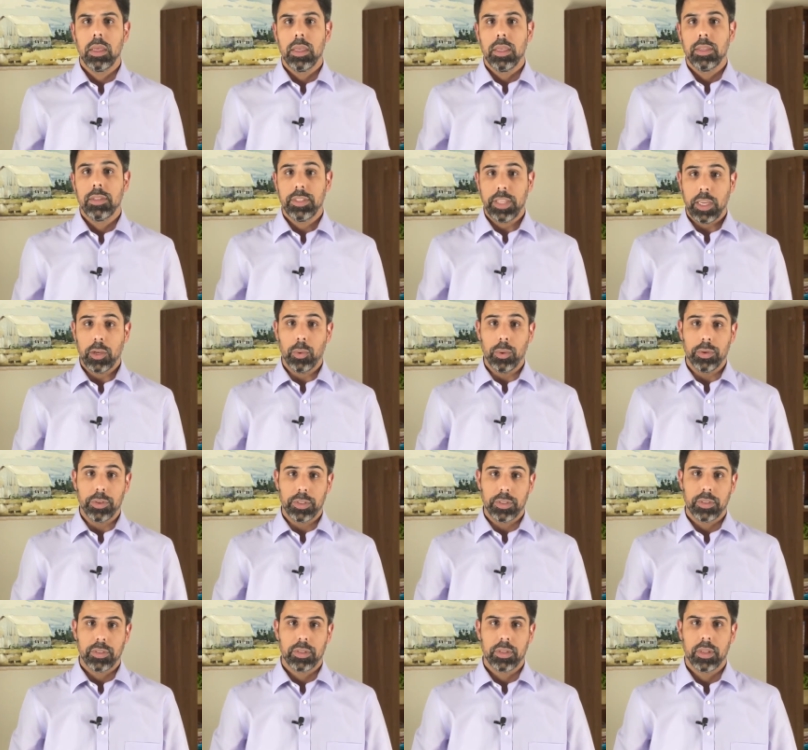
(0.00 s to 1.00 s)

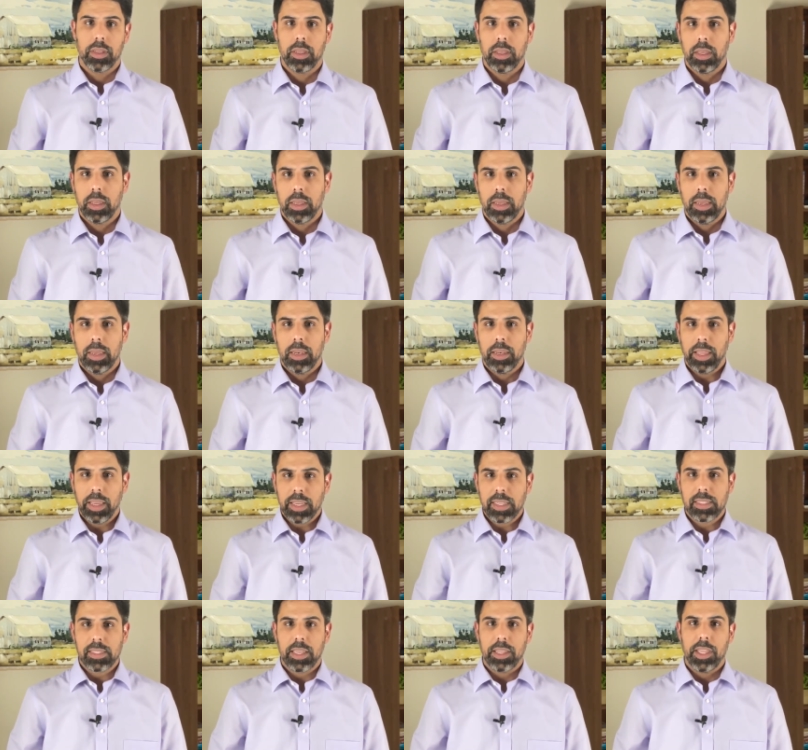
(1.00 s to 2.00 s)
Stakeholders. Like I said,